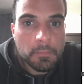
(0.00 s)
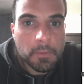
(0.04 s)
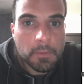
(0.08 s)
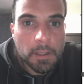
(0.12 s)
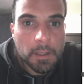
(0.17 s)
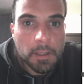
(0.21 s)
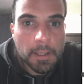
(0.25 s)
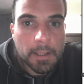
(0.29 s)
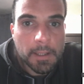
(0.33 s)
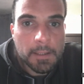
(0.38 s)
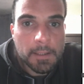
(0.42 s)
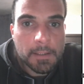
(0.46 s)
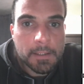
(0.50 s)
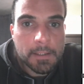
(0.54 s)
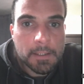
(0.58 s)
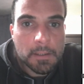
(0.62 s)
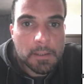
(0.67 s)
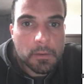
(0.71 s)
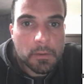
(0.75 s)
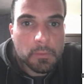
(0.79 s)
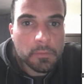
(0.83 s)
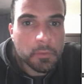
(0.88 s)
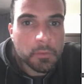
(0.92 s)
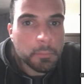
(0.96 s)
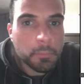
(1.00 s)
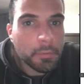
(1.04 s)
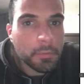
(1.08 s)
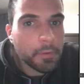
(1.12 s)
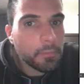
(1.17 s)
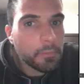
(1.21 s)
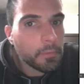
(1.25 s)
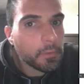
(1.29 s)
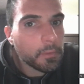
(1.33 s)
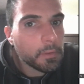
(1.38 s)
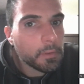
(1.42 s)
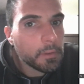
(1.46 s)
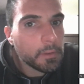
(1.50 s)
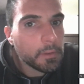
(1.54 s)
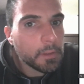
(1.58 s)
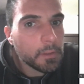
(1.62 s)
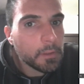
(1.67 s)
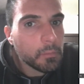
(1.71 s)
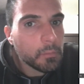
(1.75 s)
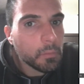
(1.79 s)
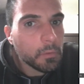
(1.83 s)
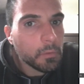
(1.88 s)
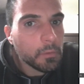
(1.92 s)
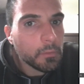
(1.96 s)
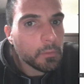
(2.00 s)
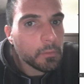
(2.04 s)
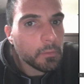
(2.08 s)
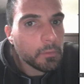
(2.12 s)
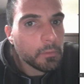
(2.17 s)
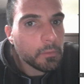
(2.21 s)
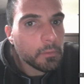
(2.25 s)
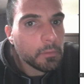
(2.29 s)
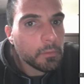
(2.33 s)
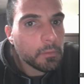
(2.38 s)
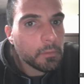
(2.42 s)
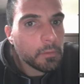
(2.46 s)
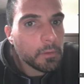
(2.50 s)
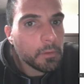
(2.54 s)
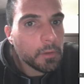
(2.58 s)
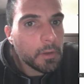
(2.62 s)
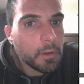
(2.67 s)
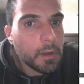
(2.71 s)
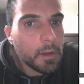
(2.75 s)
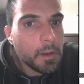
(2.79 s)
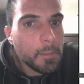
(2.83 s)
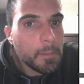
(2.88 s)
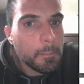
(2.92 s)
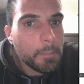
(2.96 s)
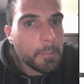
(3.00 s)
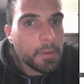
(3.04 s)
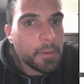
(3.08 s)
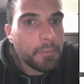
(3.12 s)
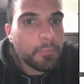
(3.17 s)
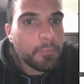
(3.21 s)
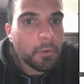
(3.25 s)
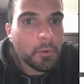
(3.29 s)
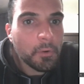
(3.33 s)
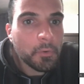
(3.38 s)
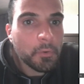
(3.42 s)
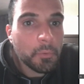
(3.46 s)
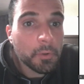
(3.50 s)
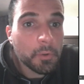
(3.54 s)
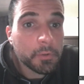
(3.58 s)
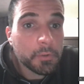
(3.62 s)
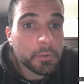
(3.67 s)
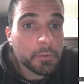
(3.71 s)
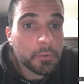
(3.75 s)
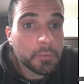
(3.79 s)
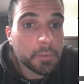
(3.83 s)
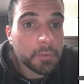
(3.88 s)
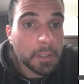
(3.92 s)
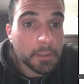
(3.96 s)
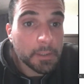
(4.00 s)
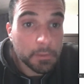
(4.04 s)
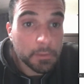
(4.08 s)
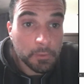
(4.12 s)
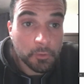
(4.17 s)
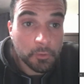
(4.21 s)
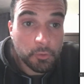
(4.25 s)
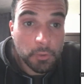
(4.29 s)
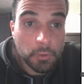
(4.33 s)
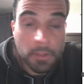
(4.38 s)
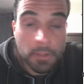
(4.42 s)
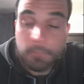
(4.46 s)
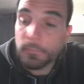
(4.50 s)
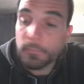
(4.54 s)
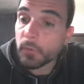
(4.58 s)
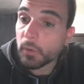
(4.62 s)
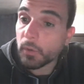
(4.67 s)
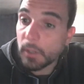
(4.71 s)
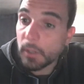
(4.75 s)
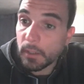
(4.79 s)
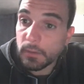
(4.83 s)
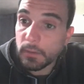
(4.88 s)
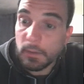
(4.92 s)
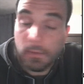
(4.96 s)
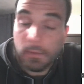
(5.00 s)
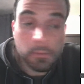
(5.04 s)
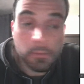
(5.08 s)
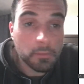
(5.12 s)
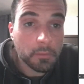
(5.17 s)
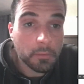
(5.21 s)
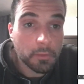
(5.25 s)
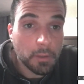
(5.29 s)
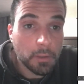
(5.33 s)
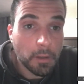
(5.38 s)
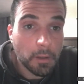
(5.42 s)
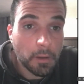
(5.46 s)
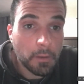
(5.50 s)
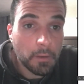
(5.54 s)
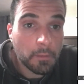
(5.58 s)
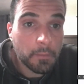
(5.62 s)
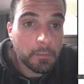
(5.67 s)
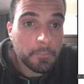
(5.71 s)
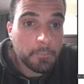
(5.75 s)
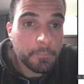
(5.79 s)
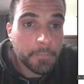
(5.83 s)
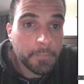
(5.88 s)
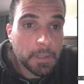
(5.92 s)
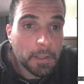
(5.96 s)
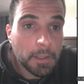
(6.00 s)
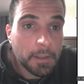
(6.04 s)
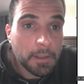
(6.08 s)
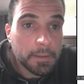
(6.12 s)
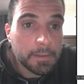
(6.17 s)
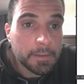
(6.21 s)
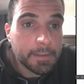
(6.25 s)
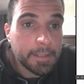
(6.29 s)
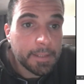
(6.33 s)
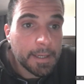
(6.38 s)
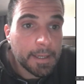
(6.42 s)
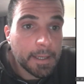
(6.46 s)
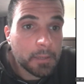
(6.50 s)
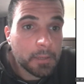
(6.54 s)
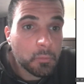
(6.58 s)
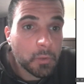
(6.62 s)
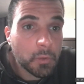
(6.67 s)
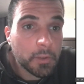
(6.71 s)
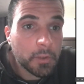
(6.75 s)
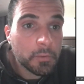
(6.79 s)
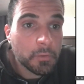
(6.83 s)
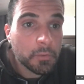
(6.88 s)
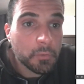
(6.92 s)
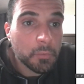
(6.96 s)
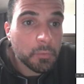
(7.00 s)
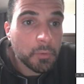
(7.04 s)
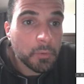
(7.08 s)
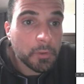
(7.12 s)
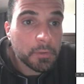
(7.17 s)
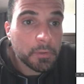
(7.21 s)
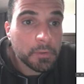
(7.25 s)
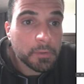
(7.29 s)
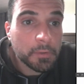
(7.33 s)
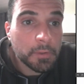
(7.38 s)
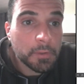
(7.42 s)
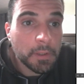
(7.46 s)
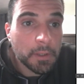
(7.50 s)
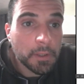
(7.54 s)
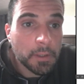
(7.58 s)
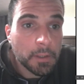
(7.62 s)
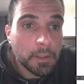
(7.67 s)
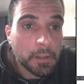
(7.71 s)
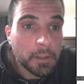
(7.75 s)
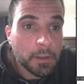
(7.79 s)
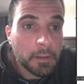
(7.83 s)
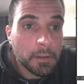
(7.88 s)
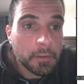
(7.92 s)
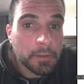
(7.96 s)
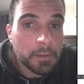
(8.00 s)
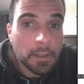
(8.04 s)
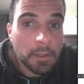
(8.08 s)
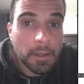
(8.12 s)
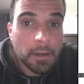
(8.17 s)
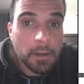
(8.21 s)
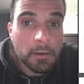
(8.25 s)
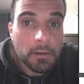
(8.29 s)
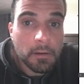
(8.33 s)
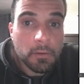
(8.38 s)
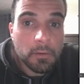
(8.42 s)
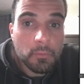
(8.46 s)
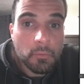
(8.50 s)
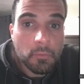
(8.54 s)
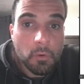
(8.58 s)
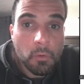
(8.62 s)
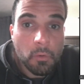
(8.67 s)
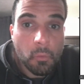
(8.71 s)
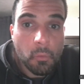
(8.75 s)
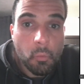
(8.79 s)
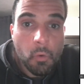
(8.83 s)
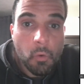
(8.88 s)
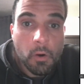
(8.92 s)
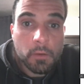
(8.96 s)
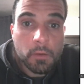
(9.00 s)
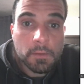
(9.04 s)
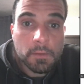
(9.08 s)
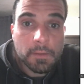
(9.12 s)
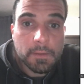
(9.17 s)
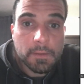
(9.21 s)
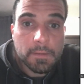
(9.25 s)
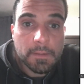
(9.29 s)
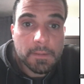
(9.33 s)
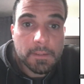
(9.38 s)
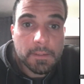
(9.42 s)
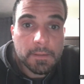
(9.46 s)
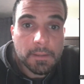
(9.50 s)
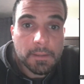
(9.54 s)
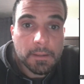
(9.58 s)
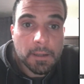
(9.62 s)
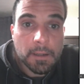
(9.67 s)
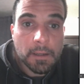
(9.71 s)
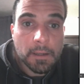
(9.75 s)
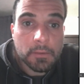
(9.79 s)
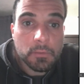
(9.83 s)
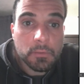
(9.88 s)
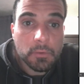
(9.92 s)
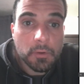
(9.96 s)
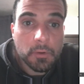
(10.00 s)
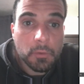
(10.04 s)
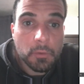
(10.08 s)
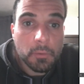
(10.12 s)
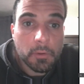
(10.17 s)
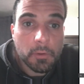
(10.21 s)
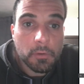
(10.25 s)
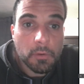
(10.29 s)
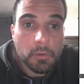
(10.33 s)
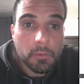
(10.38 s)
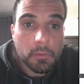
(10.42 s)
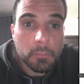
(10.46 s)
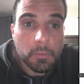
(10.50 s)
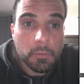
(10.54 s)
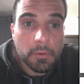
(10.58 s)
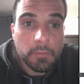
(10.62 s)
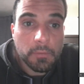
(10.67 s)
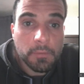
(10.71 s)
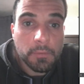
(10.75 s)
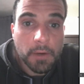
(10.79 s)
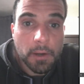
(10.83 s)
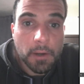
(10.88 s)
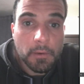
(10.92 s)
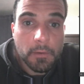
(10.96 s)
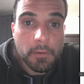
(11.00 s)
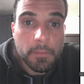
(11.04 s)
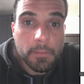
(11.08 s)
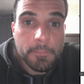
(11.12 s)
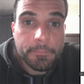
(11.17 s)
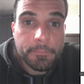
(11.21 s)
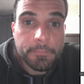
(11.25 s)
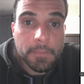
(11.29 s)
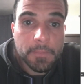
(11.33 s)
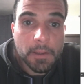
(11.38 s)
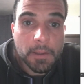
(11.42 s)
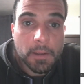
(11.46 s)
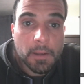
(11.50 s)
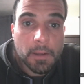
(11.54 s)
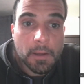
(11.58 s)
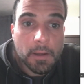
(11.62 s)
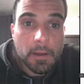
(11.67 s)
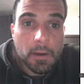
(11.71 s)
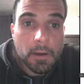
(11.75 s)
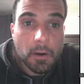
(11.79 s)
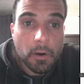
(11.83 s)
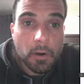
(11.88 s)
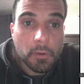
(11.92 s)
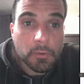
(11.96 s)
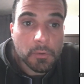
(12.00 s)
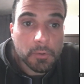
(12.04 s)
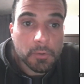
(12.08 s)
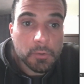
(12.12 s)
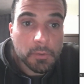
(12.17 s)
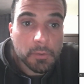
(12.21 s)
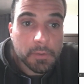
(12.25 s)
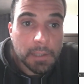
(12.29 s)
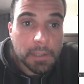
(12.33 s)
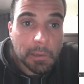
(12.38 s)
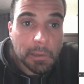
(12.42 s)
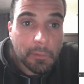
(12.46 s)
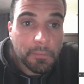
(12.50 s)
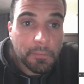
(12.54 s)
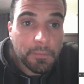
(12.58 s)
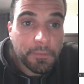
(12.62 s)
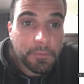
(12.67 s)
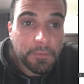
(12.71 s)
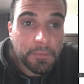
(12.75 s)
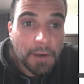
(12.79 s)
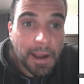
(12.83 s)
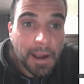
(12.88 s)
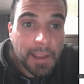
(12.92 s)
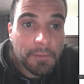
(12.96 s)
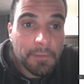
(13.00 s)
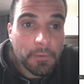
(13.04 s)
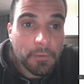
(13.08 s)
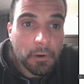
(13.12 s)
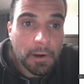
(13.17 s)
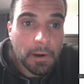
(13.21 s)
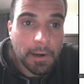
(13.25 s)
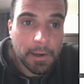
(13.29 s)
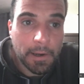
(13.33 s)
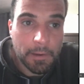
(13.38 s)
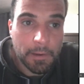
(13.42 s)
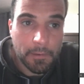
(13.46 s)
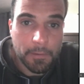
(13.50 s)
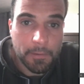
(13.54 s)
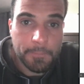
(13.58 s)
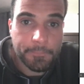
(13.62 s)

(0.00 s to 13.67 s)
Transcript: any of the previously dead ones, before you return to that entry, okay, that's not the case, then when you return there, roll 1d6 and add your current luck modifier. On a total of 5 or higher,